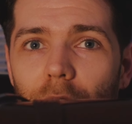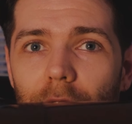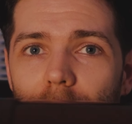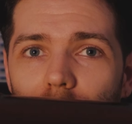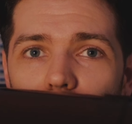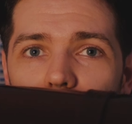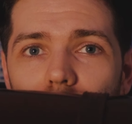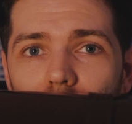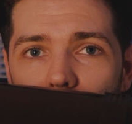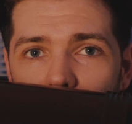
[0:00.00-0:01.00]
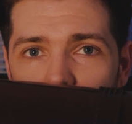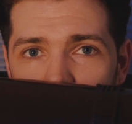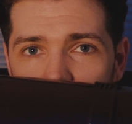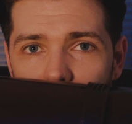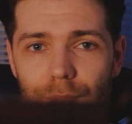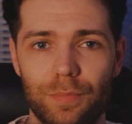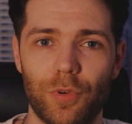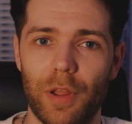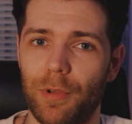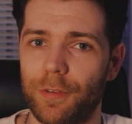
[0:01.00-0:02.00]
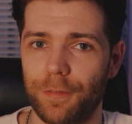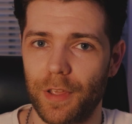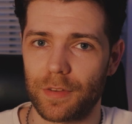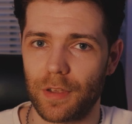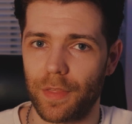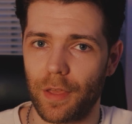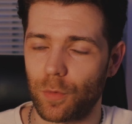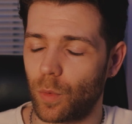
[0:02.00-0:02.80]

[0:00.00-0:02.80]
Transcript: It could pretty much fit inside the other